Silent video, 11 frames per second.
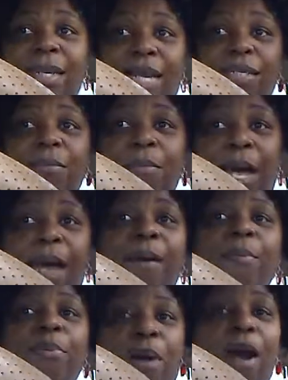that's my
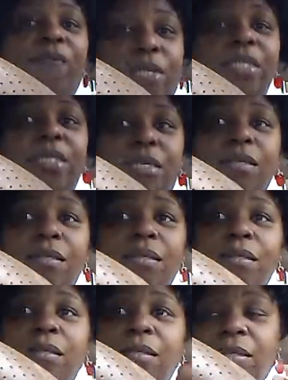prophecy.
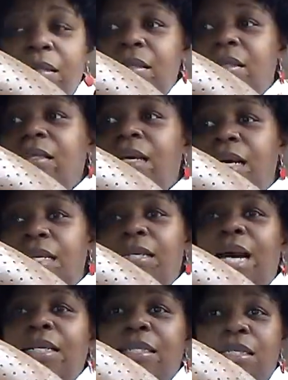Yes,
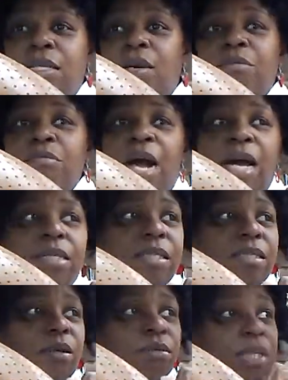I just don't I just
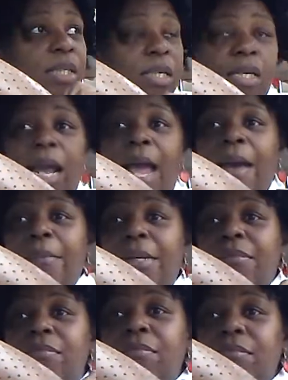don't see nothing happening.